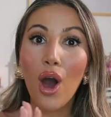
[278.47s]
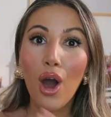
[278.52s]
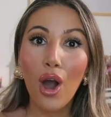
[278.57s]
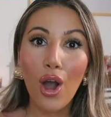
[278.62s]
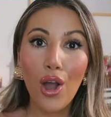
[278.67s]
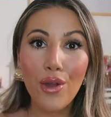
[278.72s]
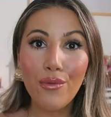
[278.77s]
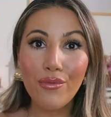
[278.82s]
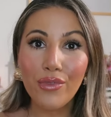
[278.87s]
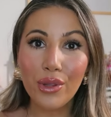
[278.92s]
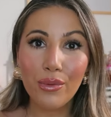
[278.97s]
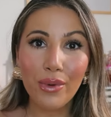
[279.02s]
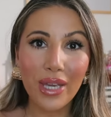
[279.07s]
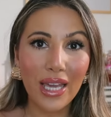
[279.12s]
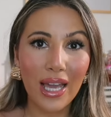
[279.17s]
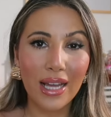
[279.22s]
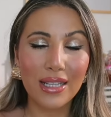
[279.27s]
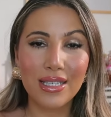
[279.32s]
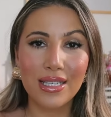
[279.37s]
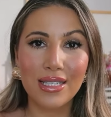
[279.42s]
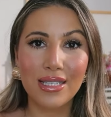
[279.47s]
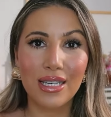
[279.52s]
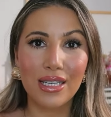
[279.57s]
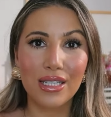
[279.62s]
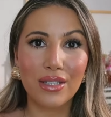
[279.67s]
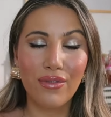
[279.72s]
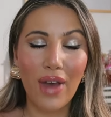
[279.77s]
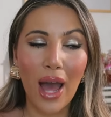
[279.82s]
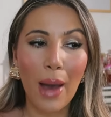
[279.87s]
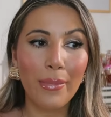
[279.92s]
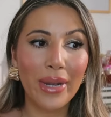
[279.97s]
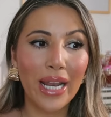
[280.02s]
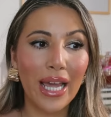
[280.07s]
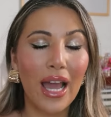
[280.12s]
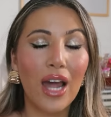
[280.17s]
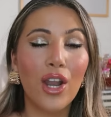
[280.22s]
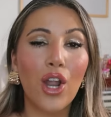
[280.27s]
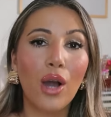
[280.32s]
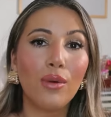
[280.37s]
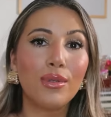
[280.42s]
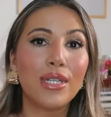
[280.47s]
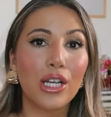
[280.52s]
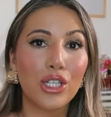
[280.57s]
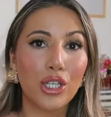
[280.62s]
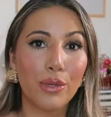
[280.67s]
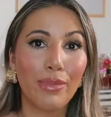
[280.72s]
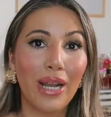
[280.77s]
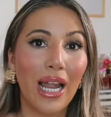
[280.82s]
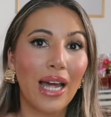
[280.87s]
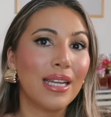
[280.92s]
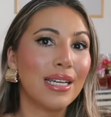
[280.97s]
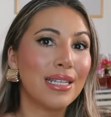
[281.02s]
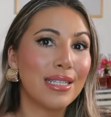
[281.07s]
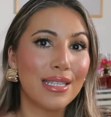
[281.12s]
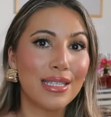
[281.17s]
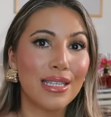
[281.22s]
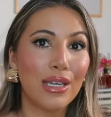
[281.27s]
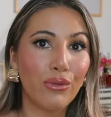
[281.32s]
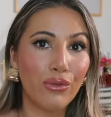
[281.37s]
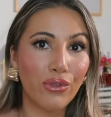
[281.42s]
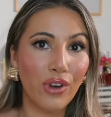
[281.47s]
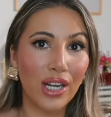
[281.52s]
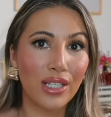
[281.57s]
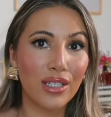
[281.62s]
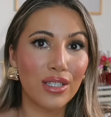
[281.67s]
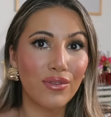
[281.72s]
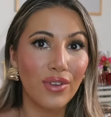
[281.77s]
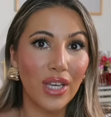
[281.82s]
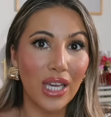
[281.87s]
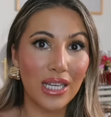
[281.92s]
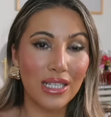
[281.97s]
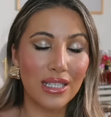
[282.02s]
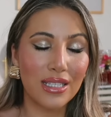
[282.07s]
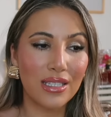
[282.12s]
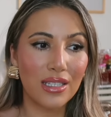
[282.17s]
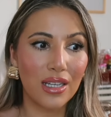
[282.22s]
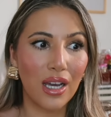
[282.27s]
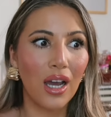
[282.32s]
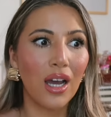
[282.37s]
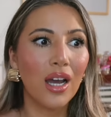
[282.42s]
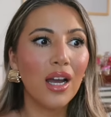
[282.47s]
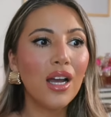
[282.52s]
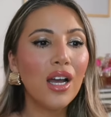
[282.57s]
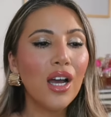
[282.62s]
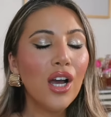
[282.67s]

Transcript: home for the weekend to see his family, and I was actually planning to see friends for Easter.